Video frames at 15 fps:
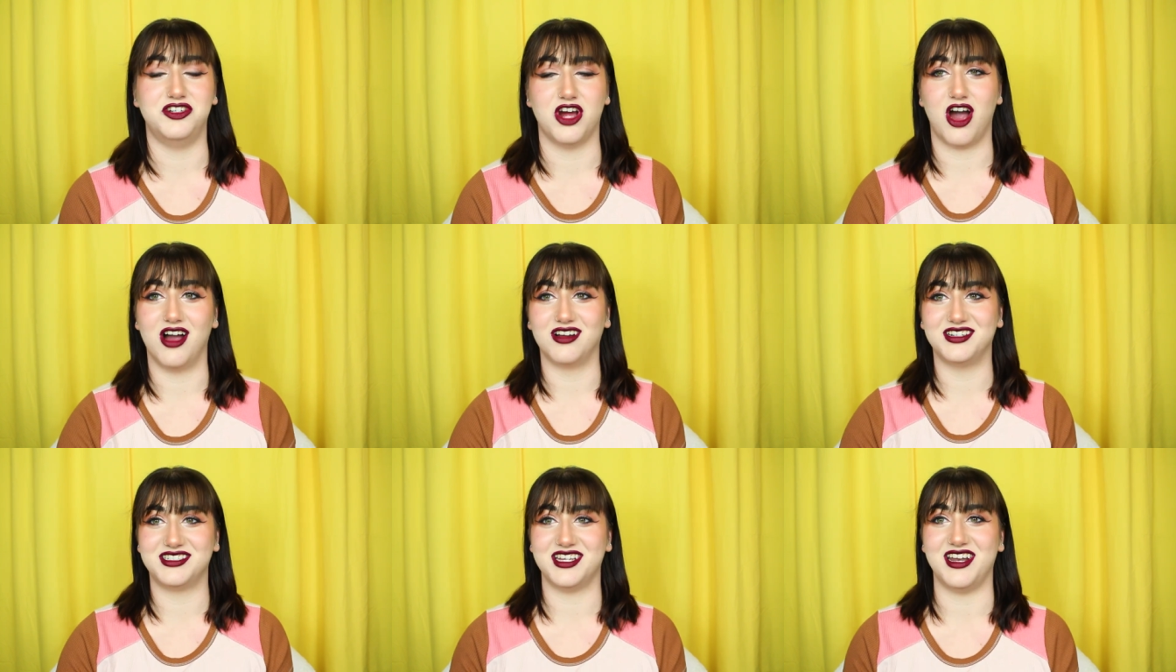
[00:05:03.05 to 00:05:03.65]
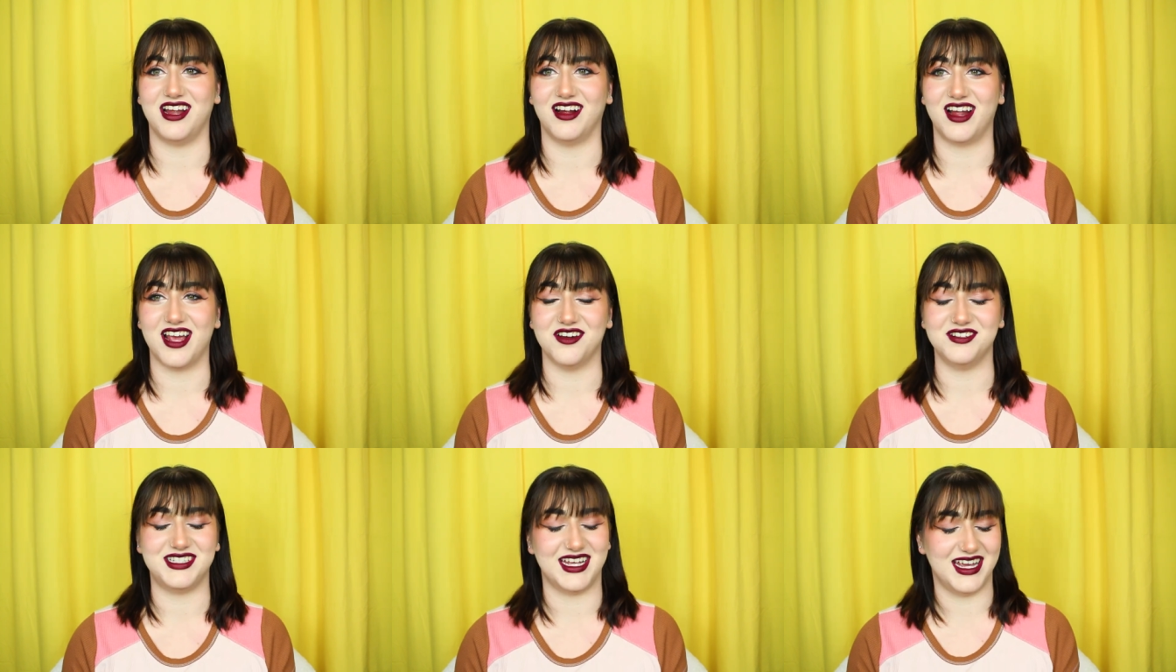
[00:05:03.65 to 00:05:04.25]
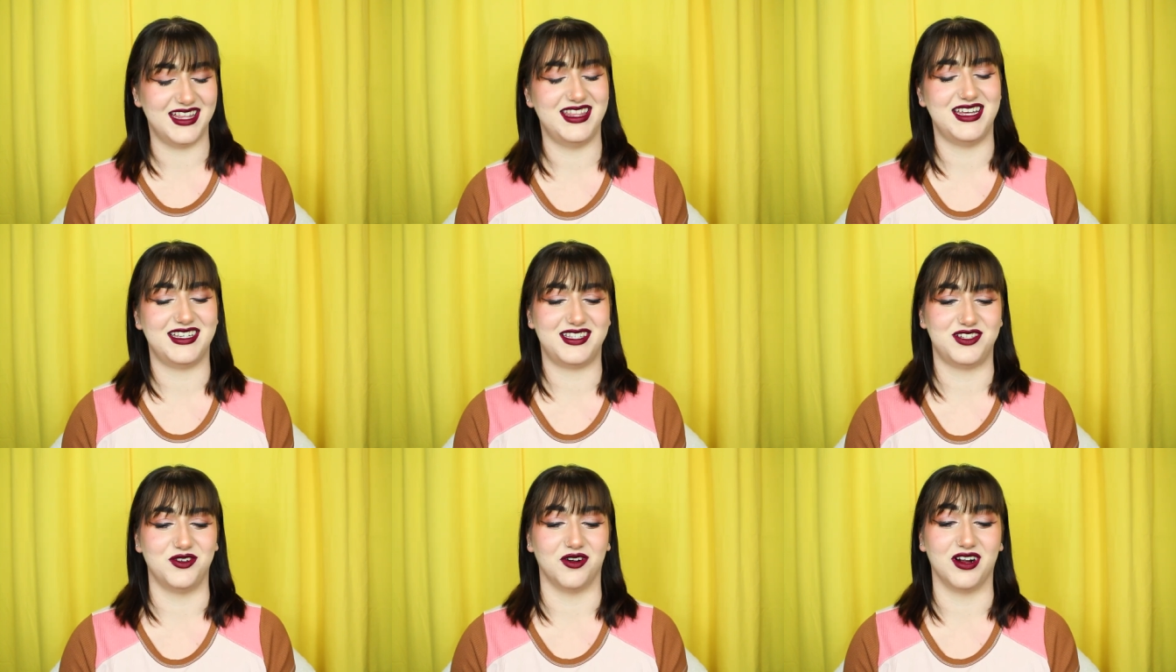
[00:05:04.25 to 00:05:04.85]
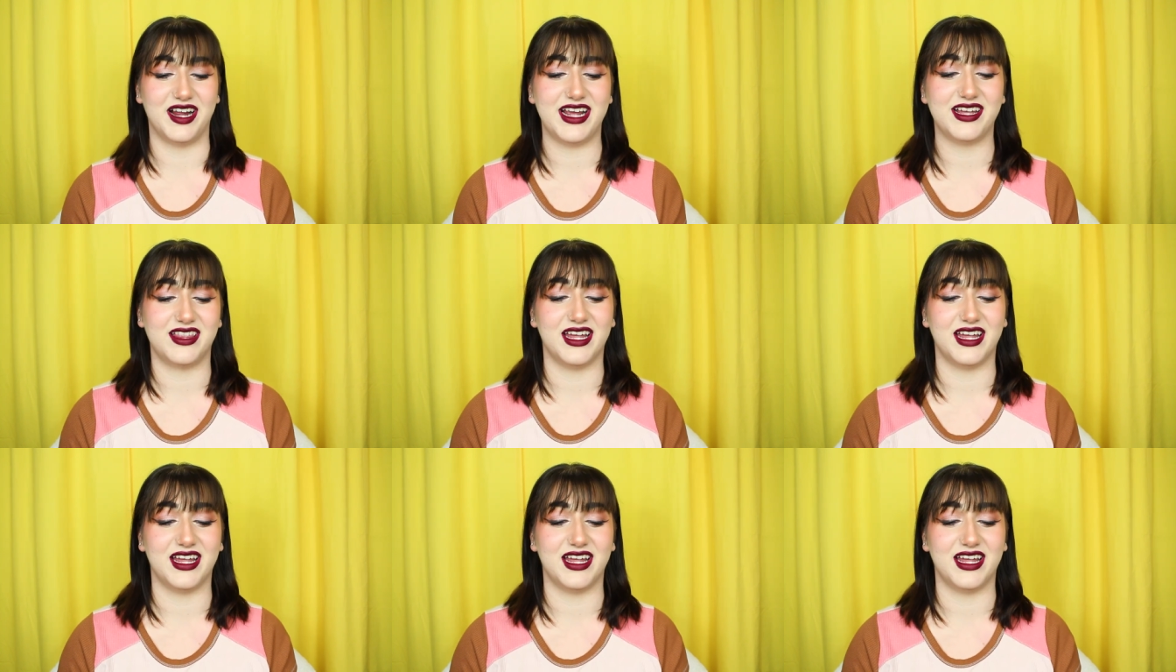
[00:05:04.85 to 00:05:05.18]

dog scenarios in this story